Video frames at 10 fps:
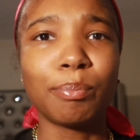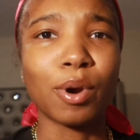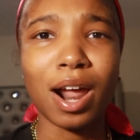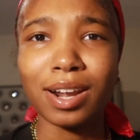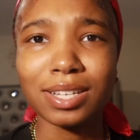
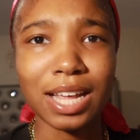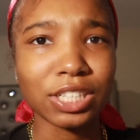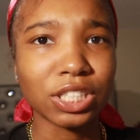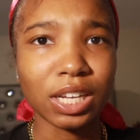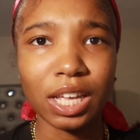products I
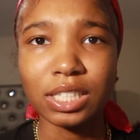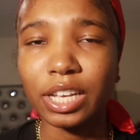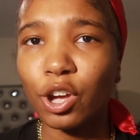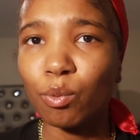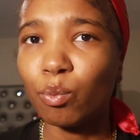should get to
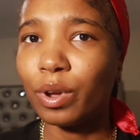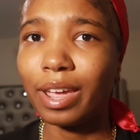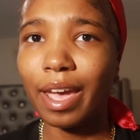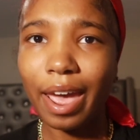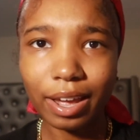help
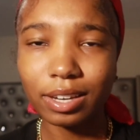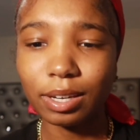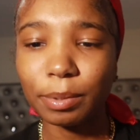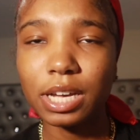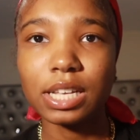with acne,
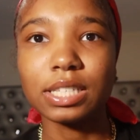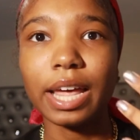because